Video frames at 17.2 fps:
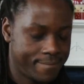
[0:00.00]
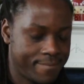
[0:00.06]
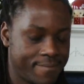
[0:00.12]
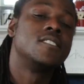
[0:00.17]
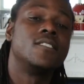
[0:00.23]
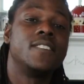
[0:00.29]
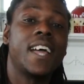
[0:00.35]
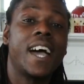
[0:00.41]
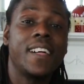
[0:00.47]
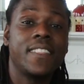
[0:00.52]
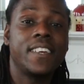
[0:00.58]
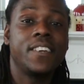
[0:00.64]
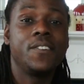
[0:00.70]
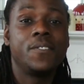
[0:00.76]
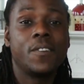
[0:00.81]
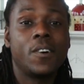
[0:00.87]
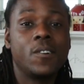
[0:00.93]
So now that
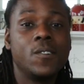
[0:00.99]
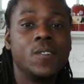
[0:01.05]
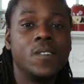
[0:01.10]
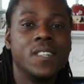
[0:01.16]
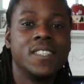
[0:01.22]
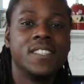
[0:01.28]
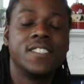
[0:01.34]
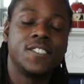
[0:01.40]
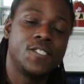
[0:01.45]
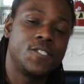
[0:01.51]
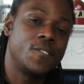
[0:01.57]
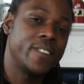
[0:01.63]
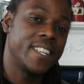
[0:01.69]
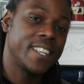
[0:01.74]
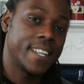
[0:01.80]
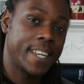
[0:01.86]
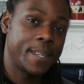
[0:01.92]
you know the
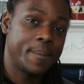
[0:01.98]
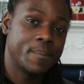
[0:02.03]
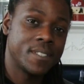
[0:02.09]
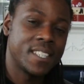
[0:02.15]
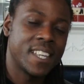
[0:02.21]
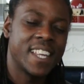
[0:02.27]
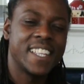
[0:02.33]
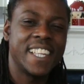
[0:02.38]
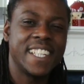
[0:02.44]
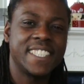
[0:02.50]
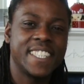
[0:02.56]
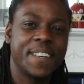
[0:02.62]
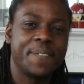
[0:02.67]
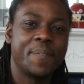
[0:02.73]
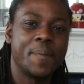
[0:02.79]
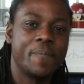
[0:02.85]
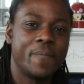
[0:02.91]
string names, let's
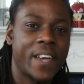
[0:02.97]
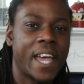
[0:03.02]
give them